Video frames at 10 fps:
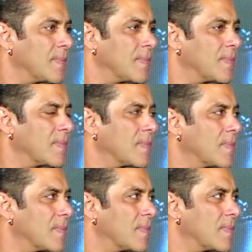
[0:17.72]

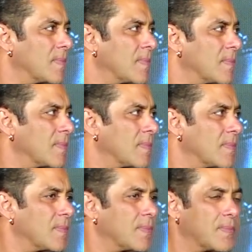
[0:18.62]

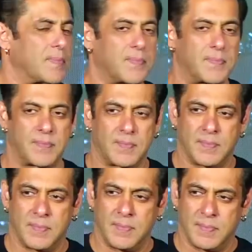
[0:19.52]

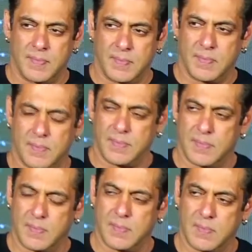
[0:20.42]

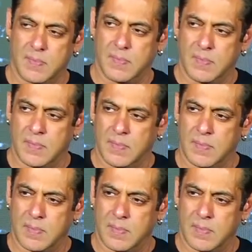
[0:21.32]
(not speaking)